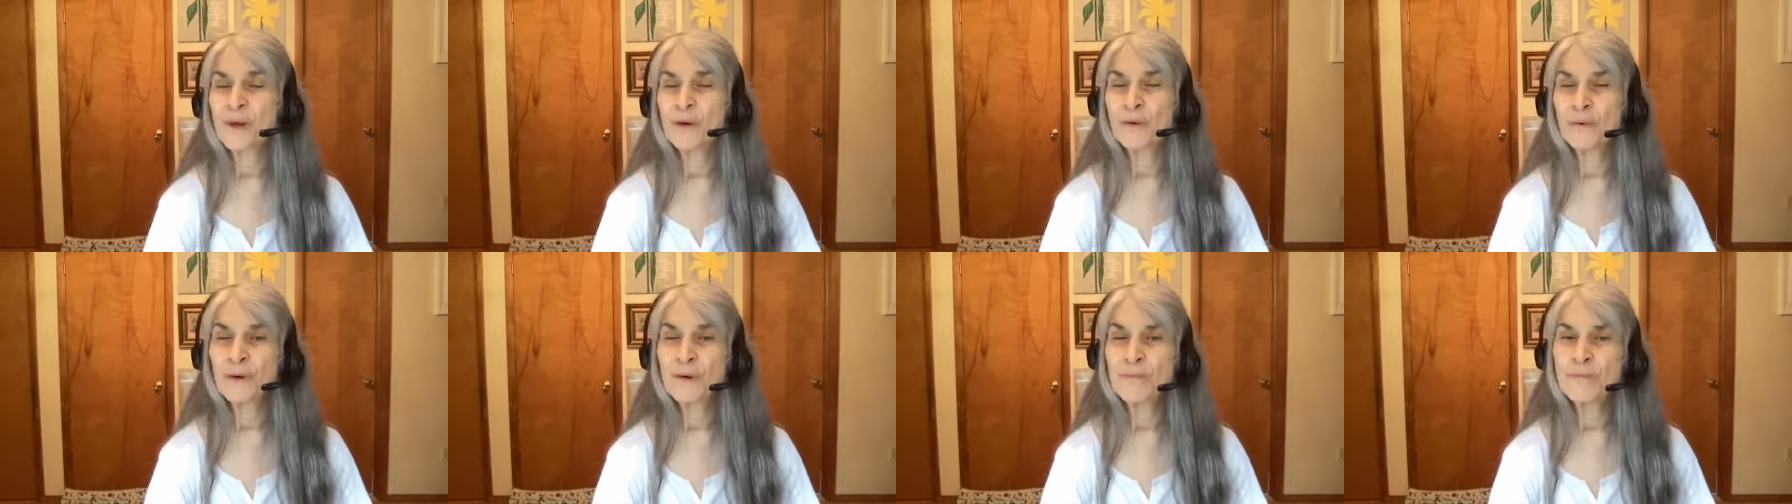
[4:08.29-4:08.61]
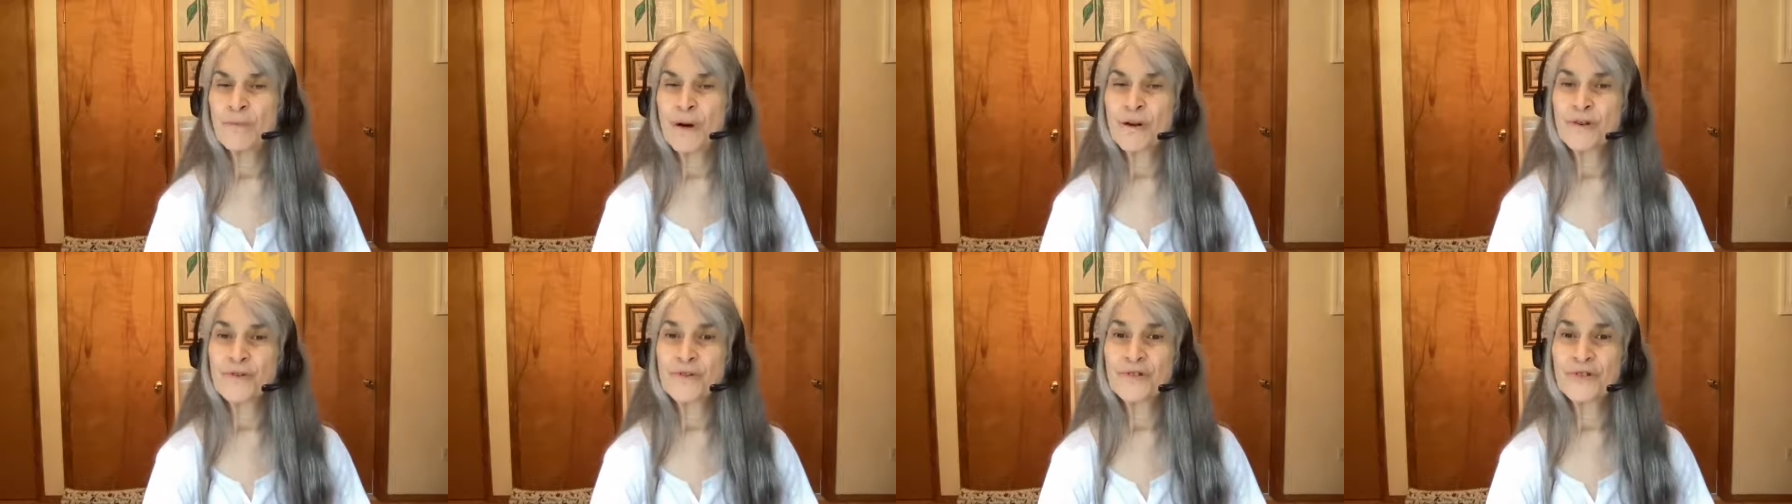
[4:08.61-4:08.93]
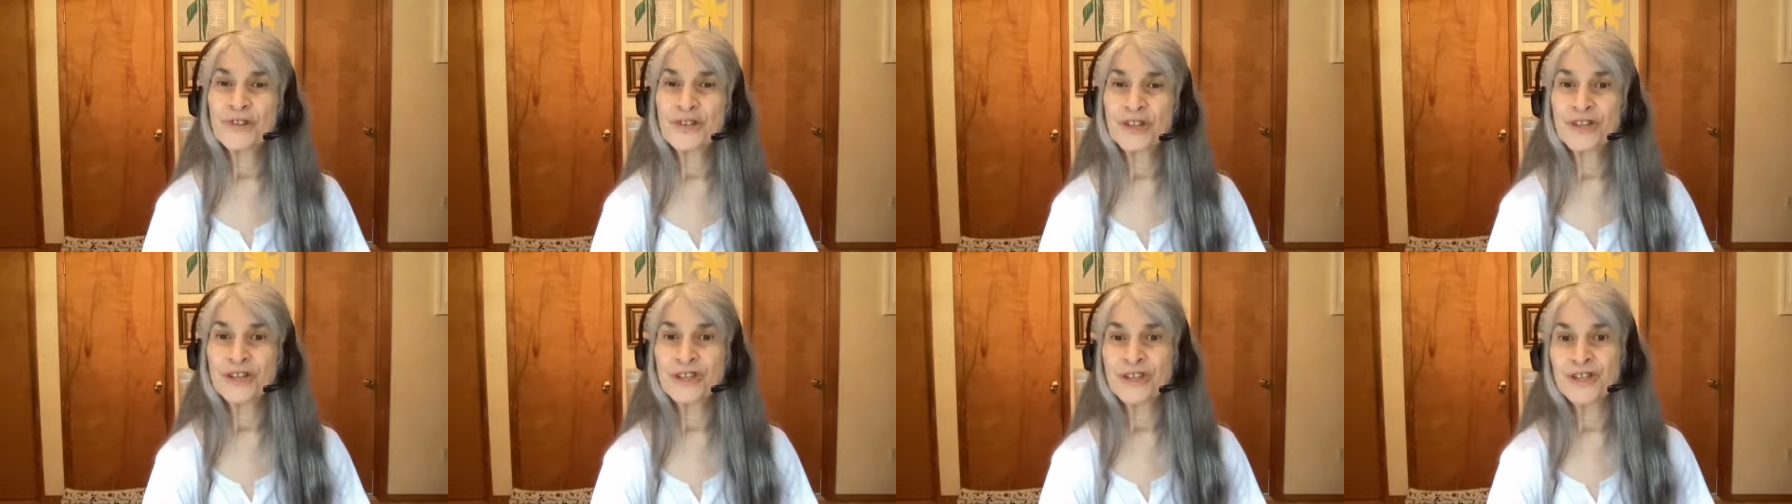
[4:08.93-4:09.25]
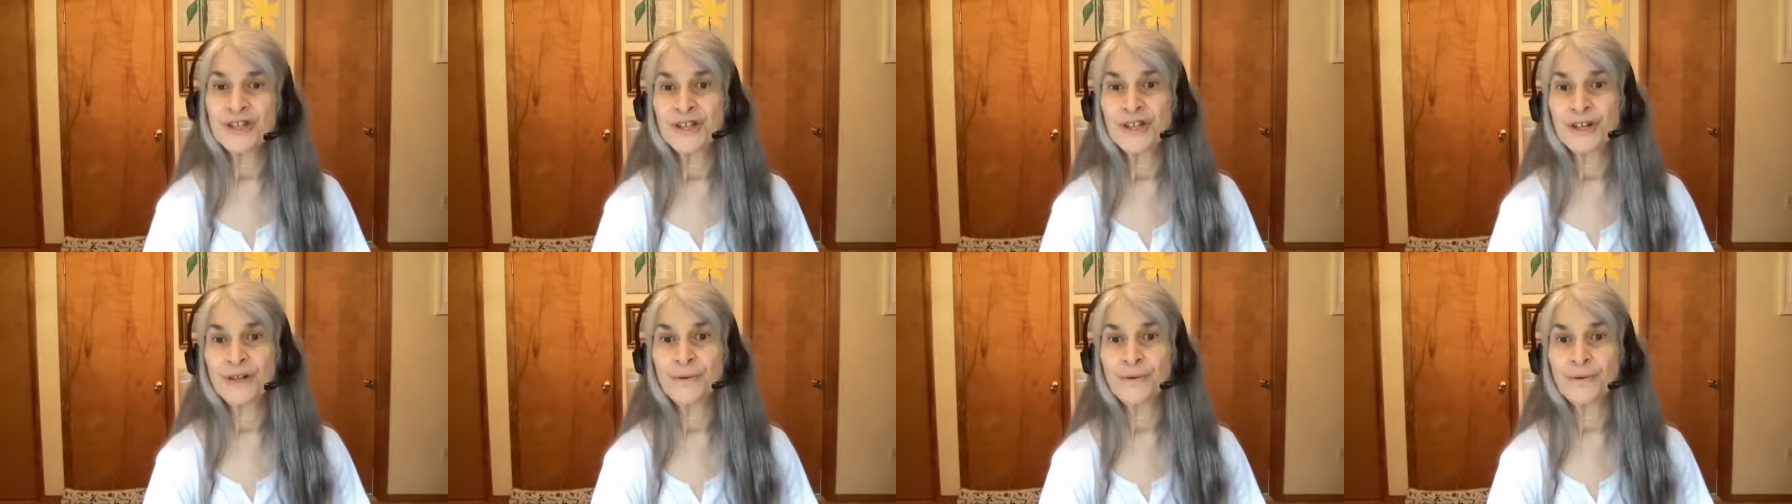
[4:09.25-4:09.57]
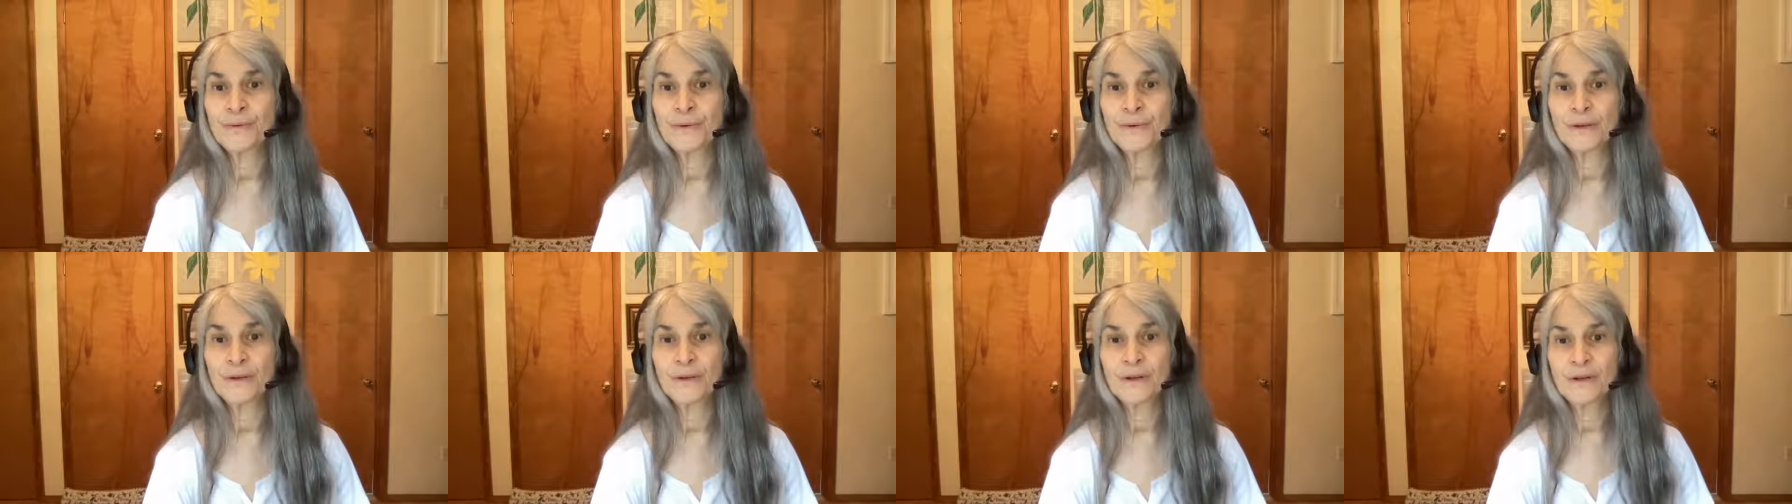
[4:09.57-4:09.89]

We both just knew